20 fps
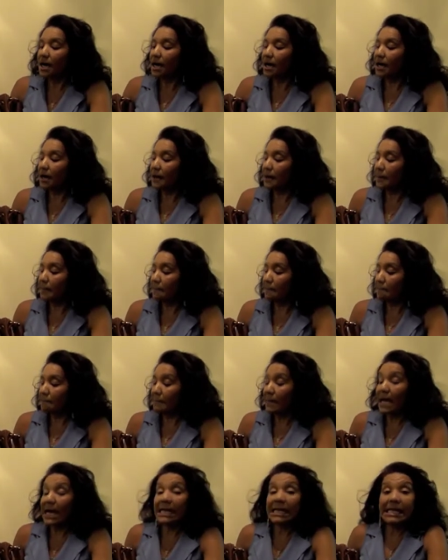
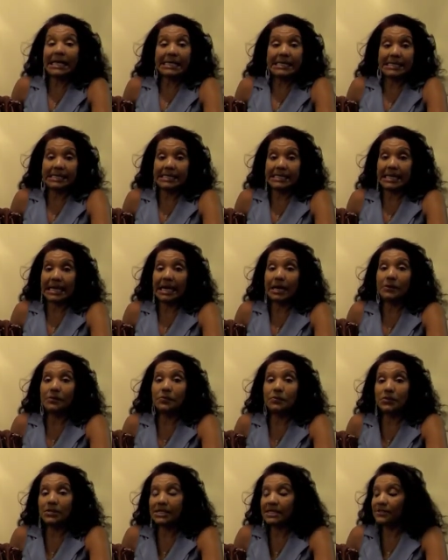I like it. I
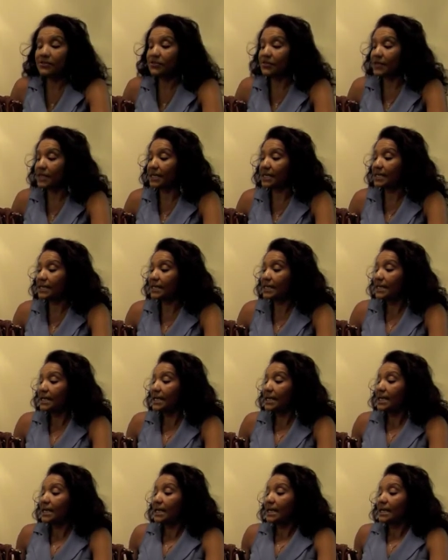really think,
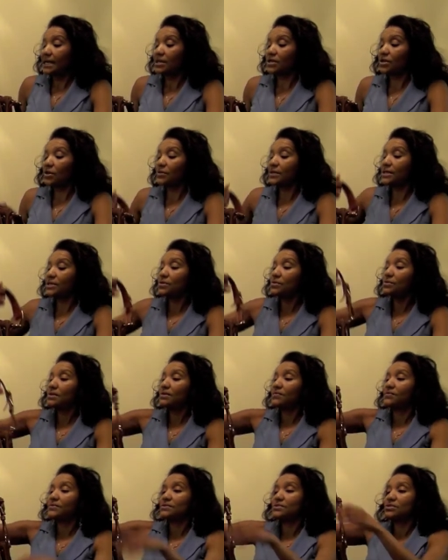you know, they do
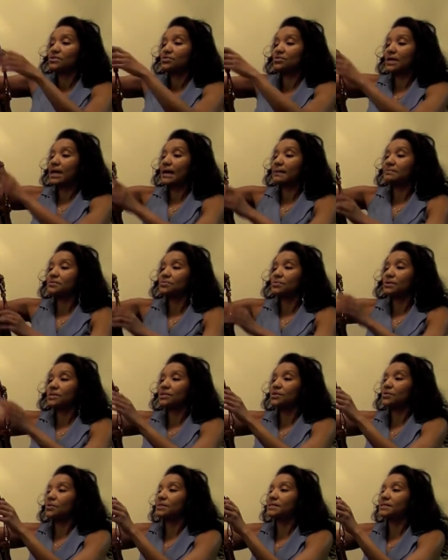different straps with it.